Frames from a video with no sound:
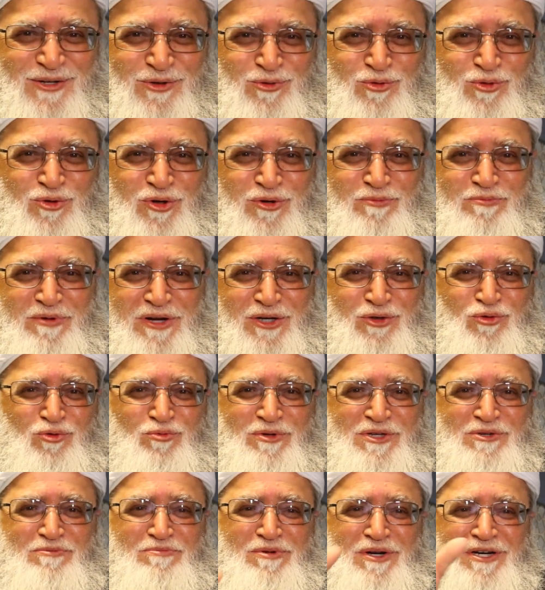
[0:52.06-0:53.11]
Do not make too
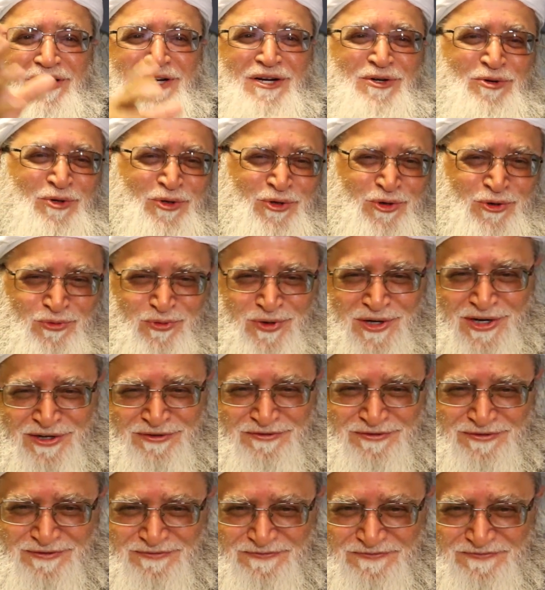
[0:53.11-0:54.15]
much burden on your
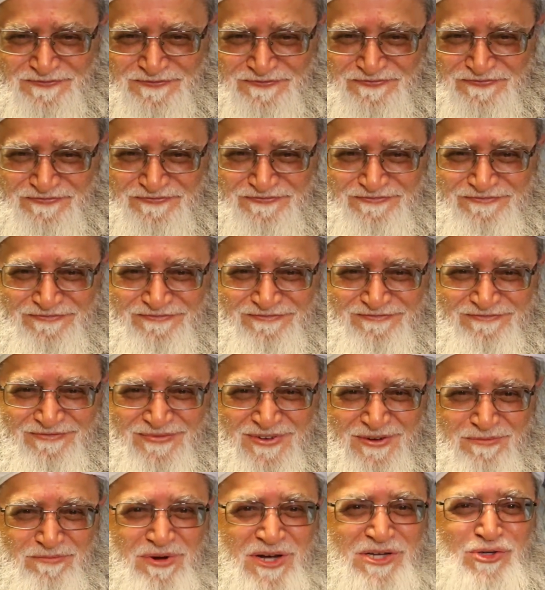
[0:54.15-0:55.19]
wife.
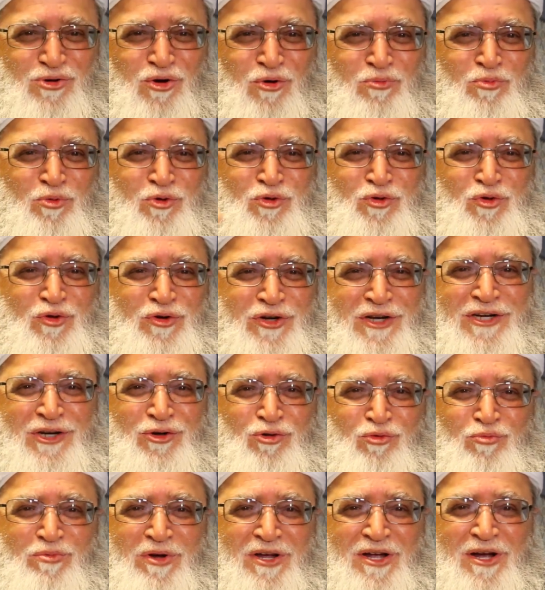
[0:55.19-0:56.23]
best opportunity
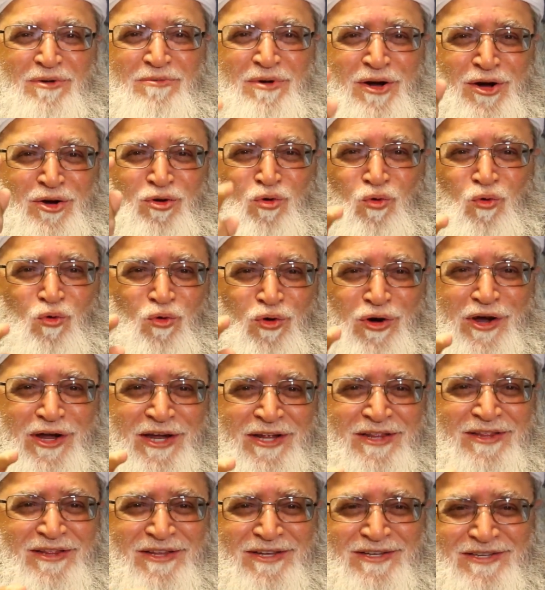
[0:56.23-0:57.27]
to become a cook
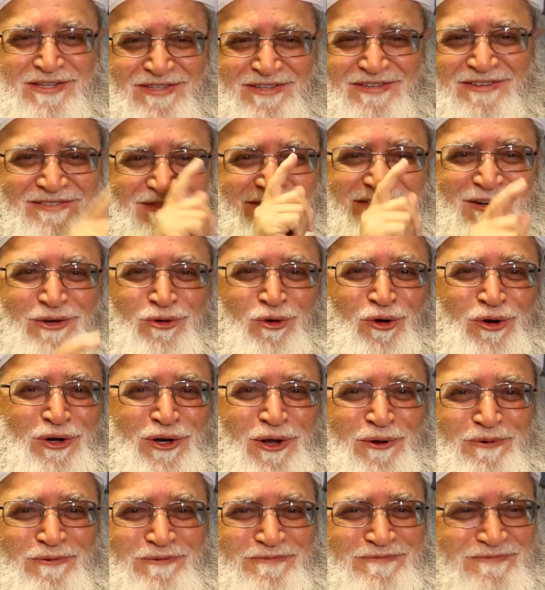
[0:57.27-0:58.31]
in this
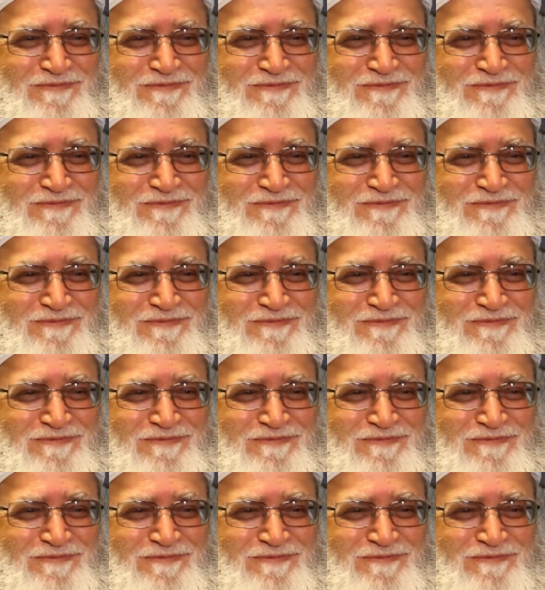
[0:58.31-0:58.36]
lockdown.